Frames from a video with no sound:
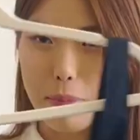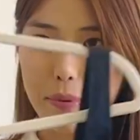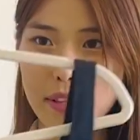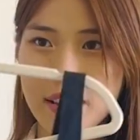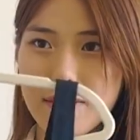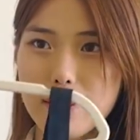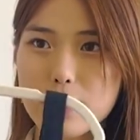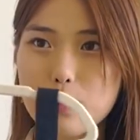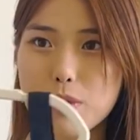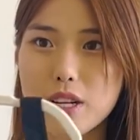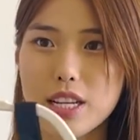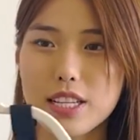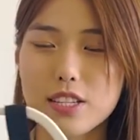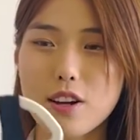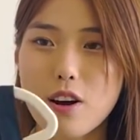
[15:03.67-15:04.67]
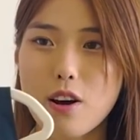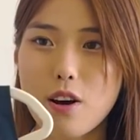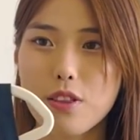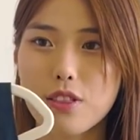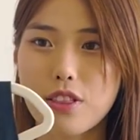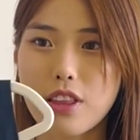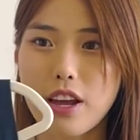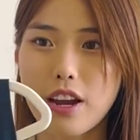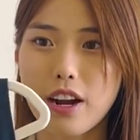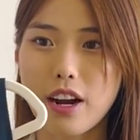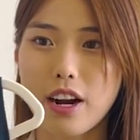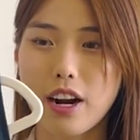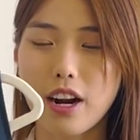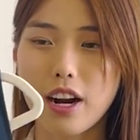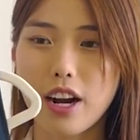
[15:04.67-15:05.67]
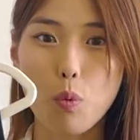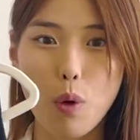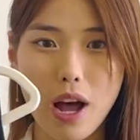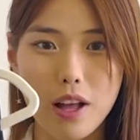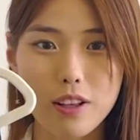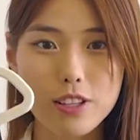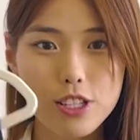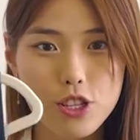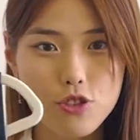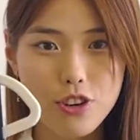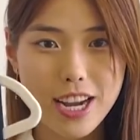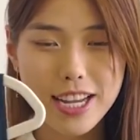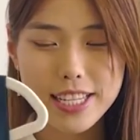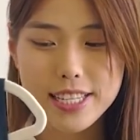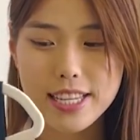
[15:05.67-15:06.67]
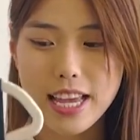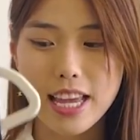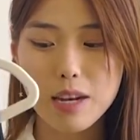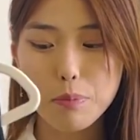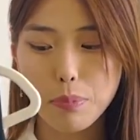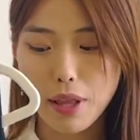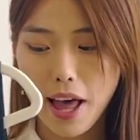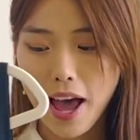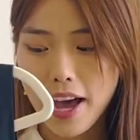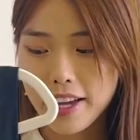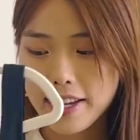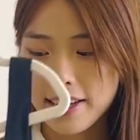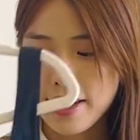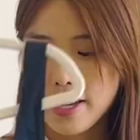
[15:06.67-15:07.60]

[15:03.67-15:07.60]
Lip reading: believe this one is called their Wells dress in black.